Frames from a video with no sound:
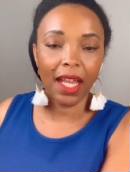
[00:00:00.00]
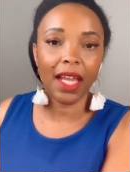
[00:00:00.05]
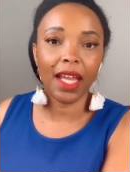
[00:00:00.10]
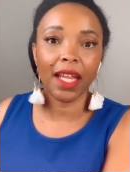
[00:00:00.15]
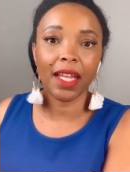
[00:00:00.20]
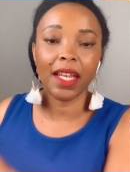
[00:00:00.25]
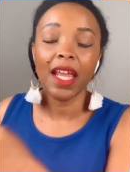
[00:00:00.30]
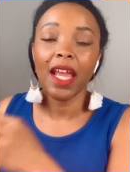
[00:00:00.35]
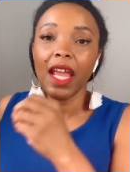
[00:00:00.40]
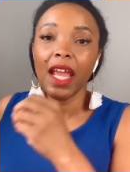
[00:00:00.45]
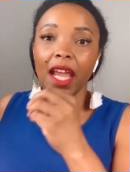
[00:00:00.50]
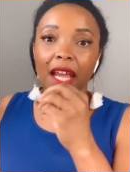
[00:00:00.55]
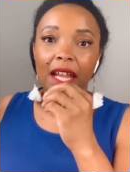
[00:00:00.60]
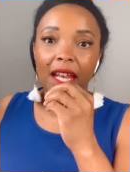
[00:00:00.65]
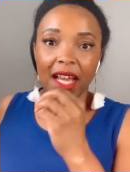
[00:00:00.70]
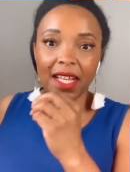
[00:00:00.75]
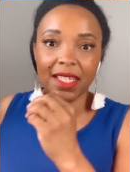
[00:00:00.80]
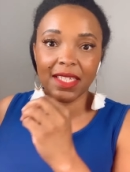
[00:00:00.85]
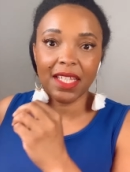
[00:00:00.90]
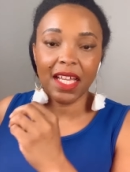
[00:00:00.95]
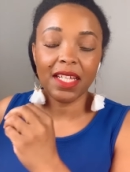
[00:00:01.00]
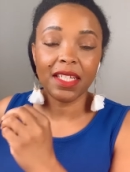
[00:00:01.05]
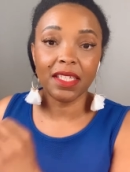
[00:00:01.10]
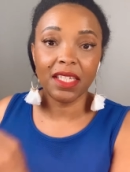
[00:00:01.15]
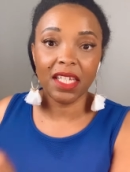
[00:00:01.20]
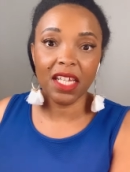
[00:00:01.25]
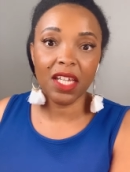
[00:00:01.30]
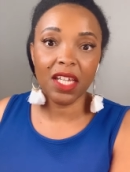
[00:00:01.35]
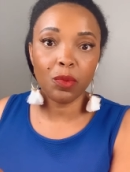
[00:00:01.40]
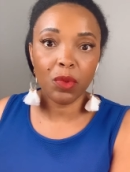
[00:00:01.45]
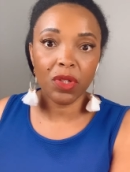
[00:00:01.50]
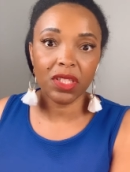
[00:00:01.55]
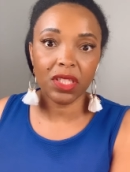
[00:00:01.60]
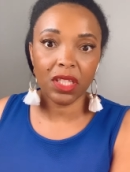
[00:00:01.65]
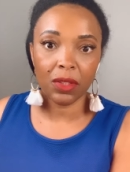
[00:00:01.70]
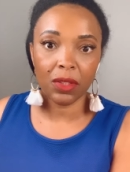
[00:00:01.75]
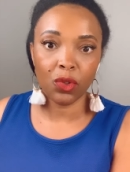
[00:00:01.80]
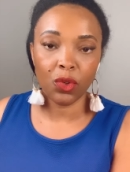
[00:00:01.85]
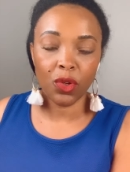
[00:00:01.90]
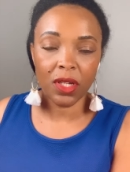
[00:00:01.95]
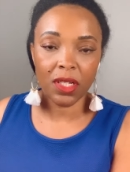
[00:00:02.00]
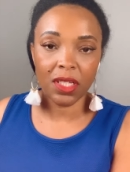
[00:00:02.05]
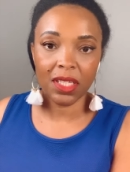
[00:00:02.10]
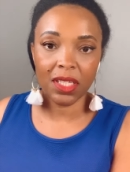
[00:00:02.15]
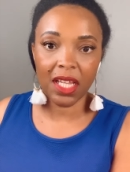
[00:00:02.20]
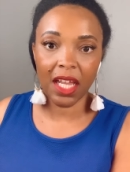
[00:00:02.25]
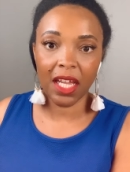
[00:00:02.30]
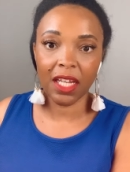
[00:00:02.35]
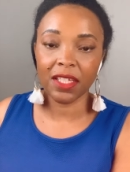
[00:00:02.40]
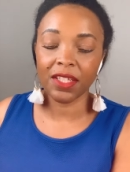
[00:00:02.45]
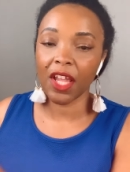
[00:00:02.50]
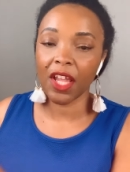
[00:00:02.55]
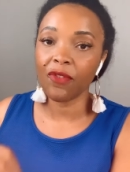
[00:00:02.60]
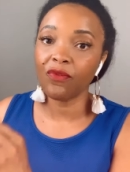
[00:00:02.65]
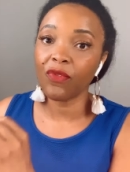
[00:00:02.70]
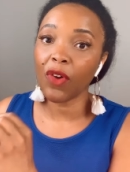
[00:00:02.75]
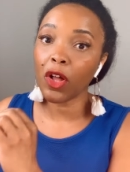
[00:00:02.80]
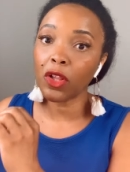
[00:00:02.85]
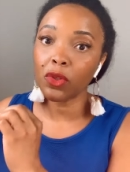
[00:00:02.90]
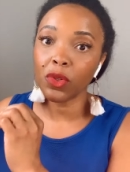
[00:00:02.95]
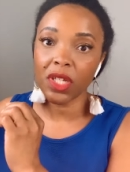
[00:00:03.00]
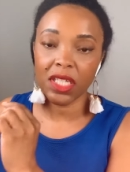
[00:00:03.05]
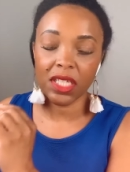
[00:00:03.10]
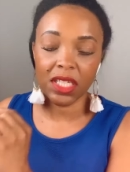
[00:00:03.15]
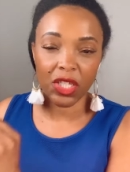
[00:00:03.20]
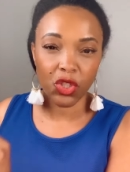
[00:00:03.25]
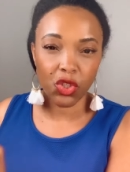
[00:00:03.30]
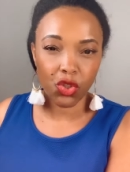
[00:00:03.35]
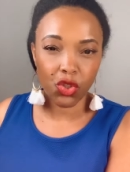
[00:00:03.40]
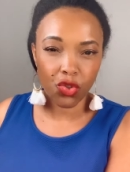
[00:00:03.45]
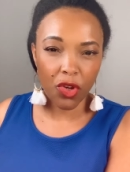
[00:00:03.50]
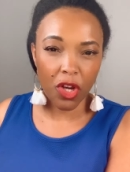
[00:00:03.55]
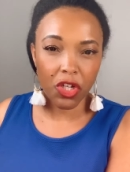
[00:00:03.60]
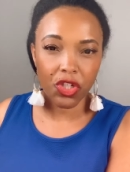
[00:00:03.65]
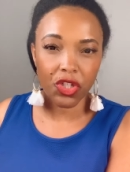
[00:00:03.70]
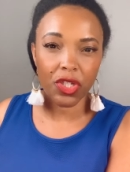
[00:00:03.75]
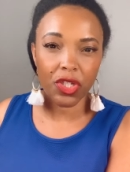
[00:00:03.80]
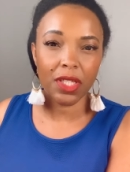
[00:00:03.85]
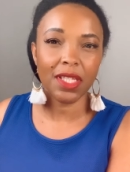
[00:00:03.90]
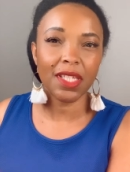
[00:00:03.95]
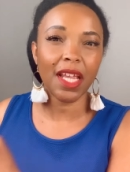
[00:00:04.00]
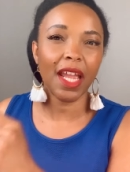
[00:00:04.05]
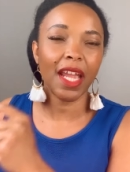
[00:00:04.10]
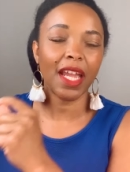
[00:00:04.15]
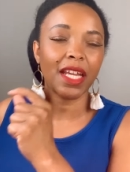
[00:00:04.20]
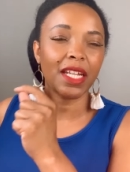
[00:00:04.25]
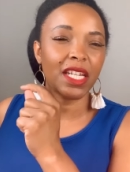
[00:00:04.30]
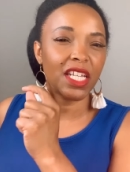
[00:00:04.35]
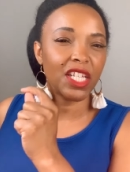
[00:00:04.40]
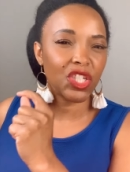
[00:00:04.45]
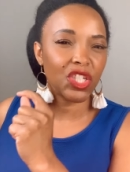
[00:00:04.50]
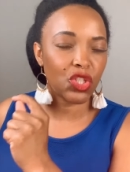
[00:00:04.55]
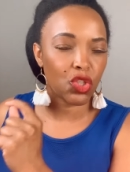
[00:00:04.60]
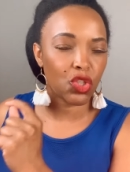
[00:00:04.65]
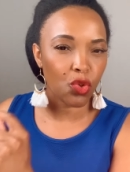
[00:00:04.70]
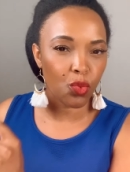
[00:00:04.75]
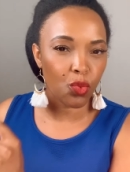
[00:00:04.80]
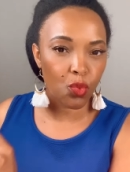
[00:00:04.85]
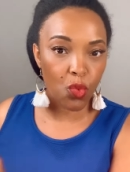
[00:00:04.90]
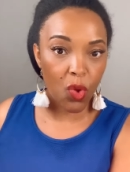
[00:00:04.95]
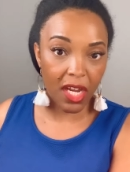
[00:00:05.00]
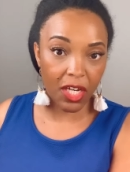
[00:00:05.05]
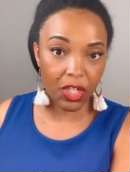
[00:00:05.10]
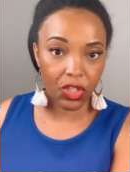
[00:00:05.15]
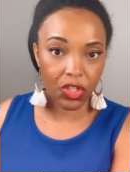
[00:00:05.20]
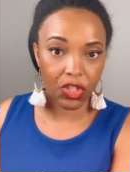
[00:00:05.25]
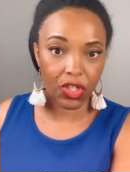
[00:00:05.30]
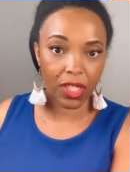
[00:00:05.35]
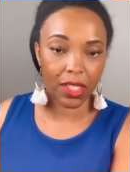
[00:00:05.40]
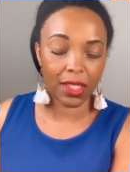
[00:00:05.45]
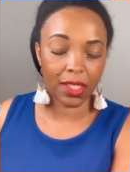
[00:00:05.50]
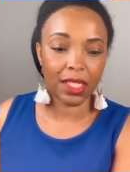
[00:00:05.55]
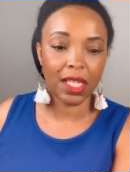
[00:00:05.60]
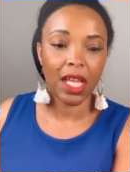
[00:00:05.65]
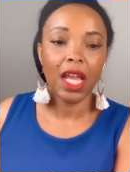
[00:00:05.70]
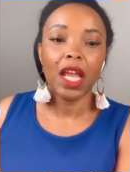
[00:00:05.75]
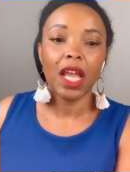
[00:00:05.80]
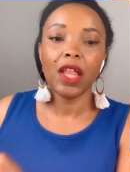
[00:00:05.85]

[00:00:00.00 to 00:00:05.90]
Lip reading: And as they did what the Lord said, as they follow his instructions and his directions,